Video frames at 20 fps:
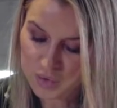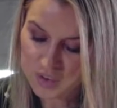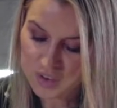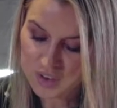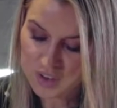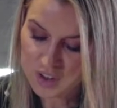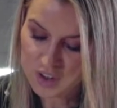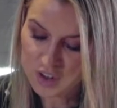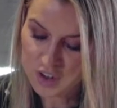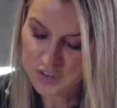
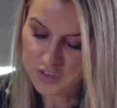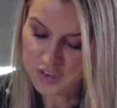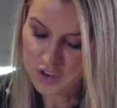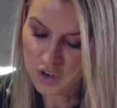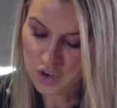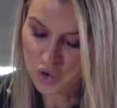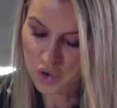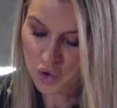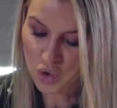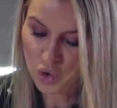Just to cover
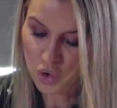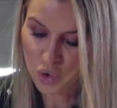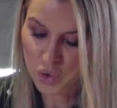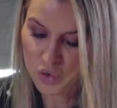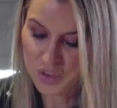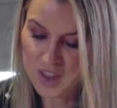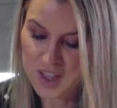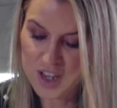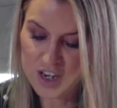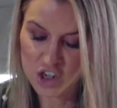up all
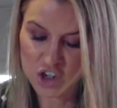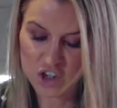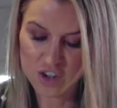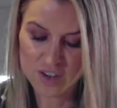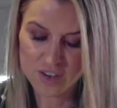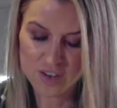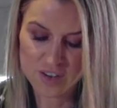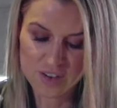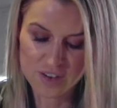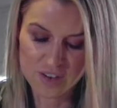the
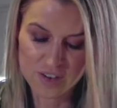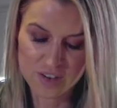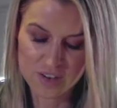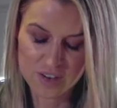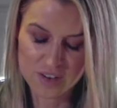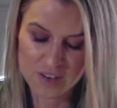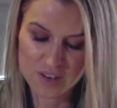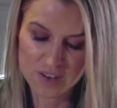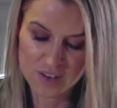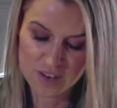edges,
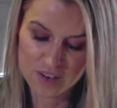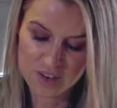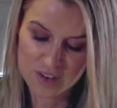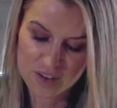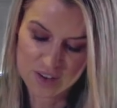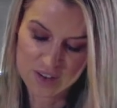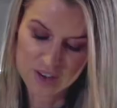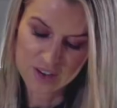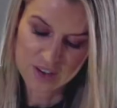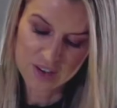
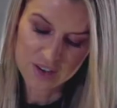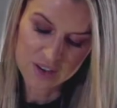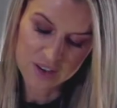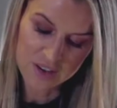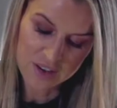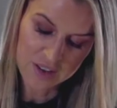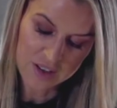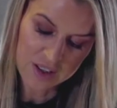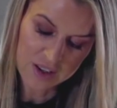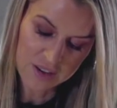
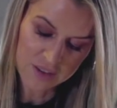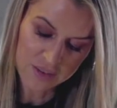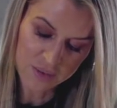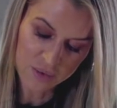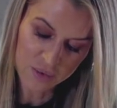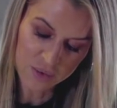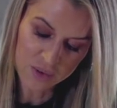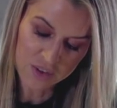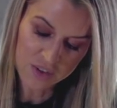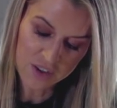and then
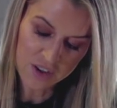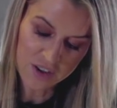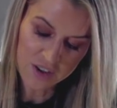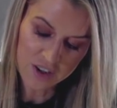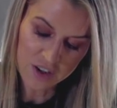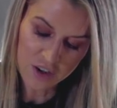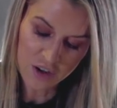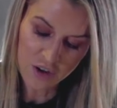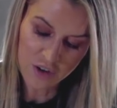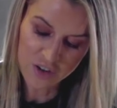start
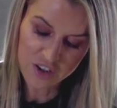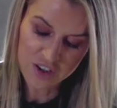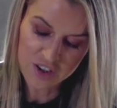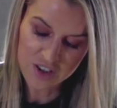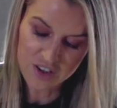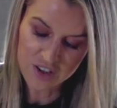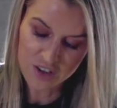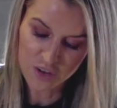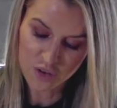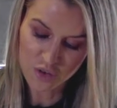
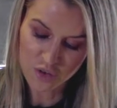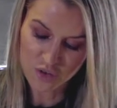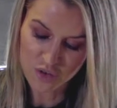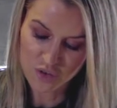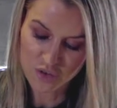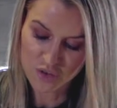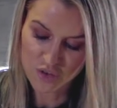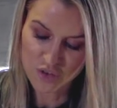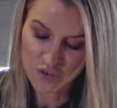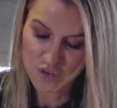encouraging it to
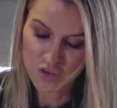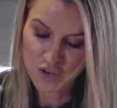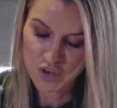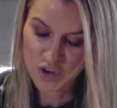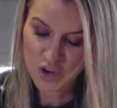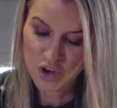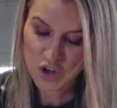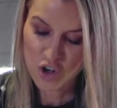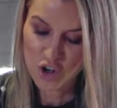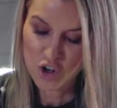
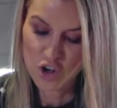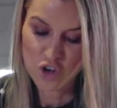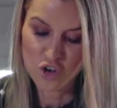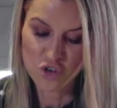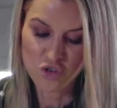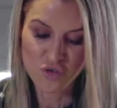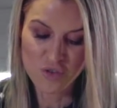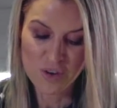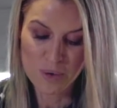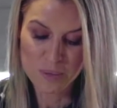
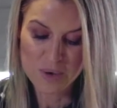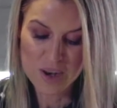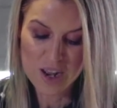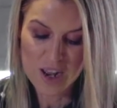drip